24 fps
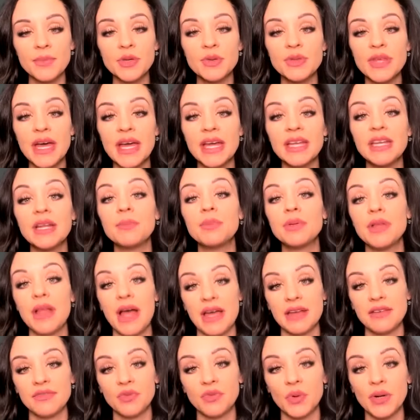You then
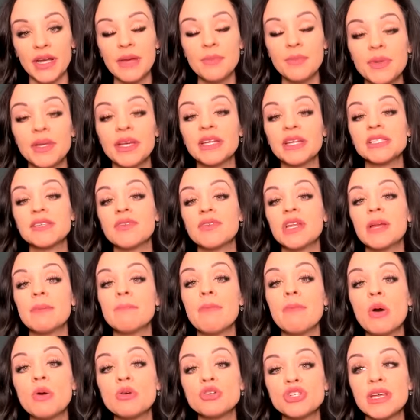applied for because of an
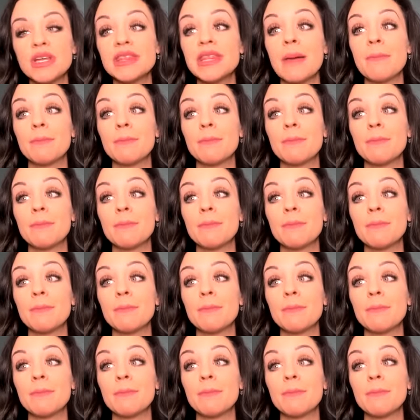emotion